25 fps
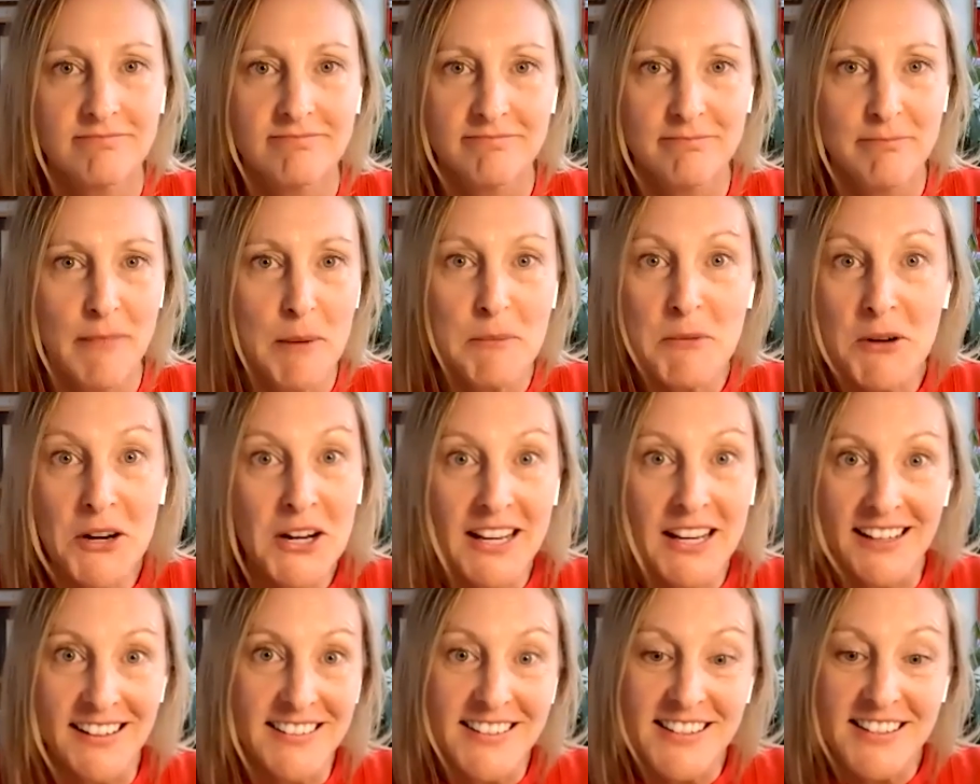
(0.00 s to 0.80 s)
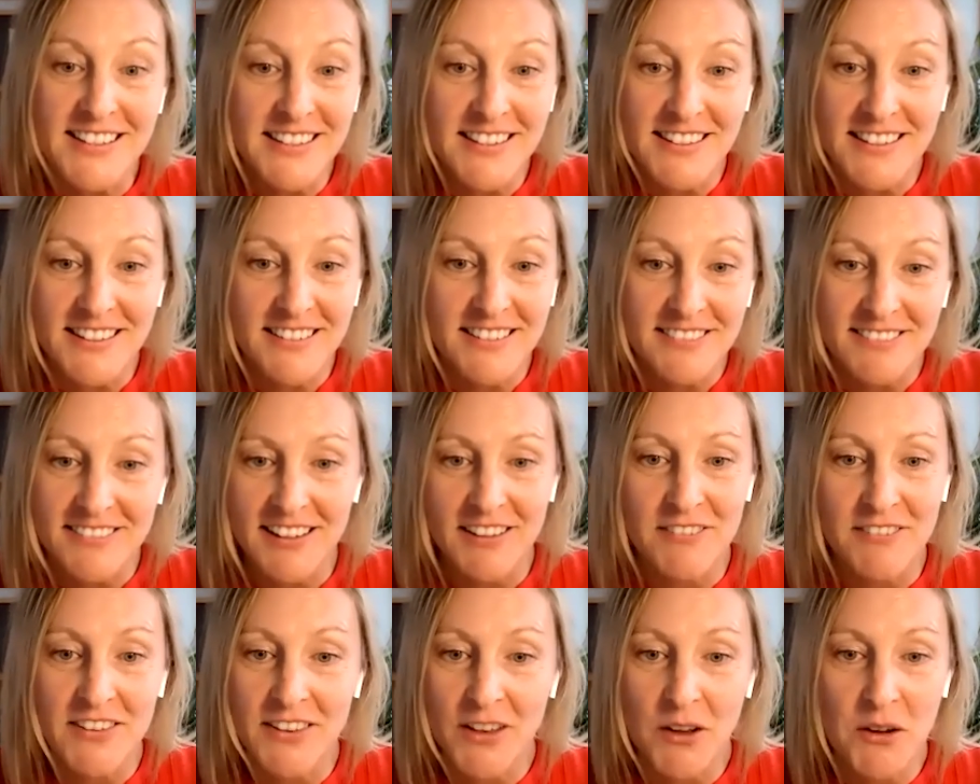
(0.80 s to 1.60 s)
memories,
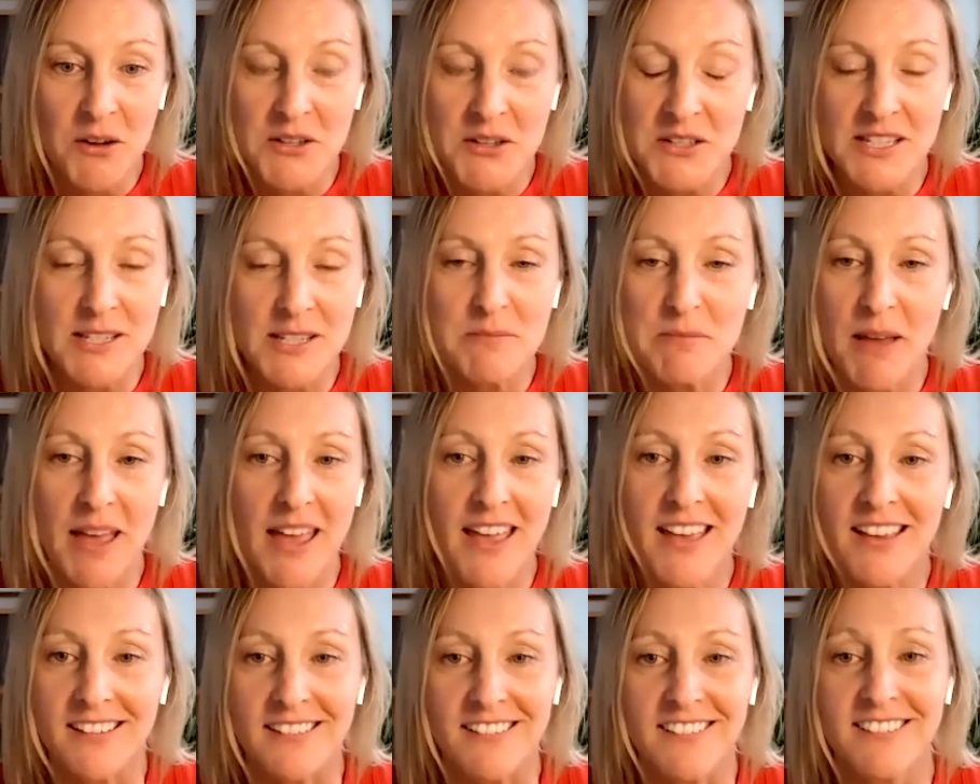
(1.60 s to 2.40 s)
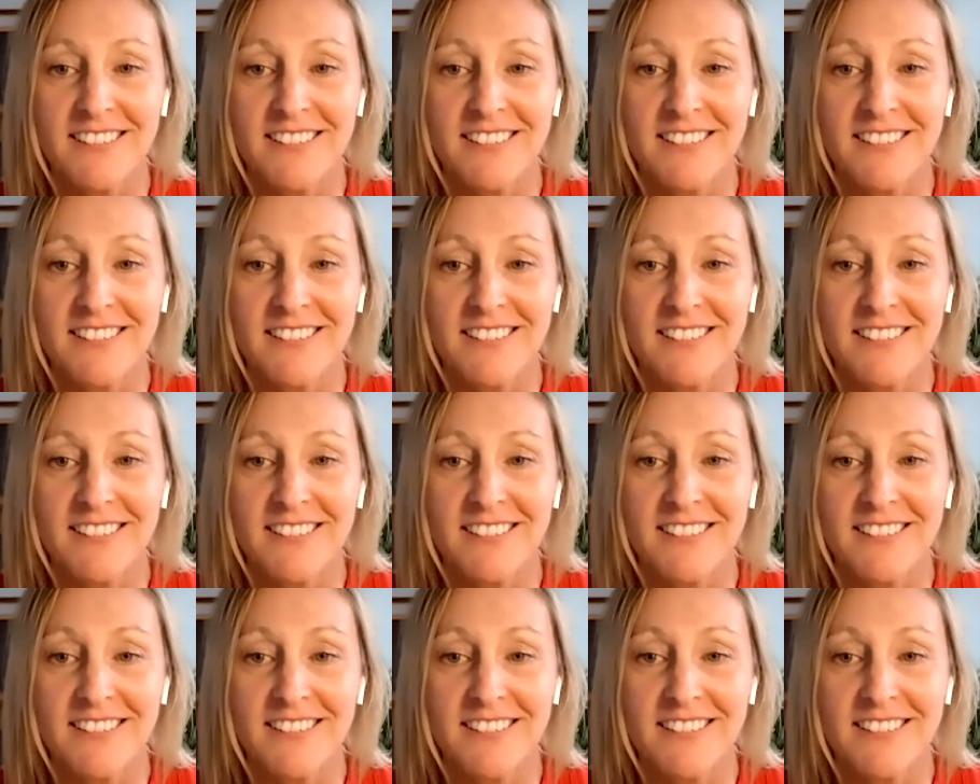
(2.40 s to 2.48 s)
even though I was in pain.